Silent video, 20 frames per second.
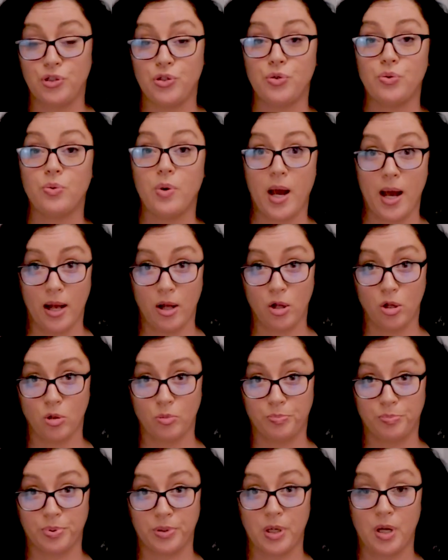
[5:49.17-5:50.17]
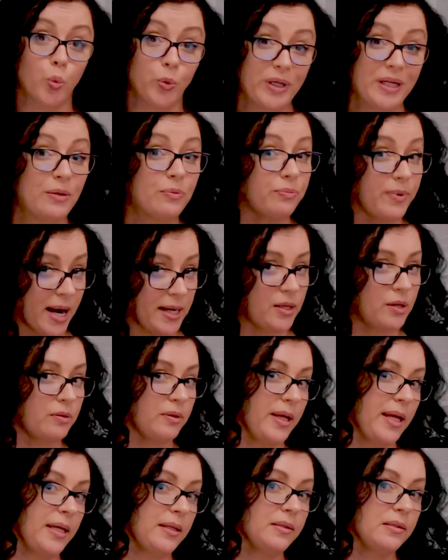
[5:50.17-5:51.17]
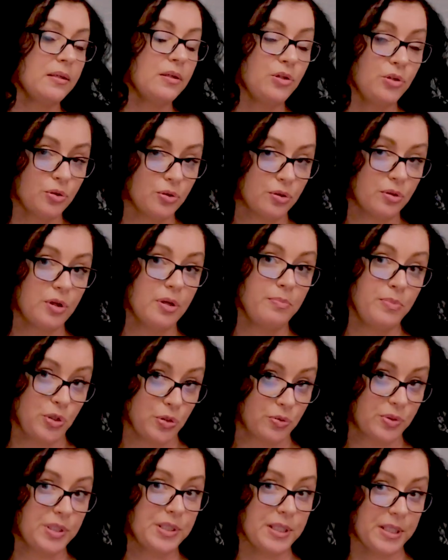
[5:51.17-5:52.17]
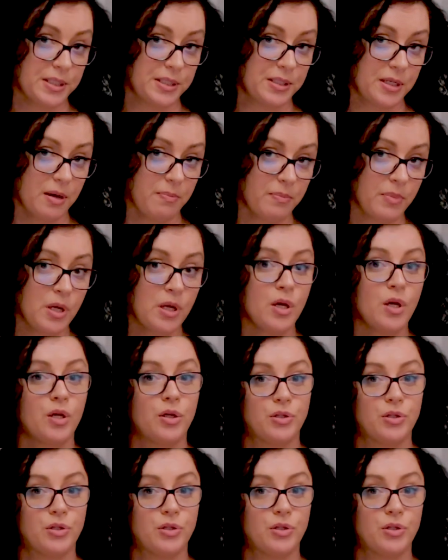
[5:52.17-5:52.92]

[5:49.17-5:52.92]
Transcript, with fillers: to help re-regulate your immune system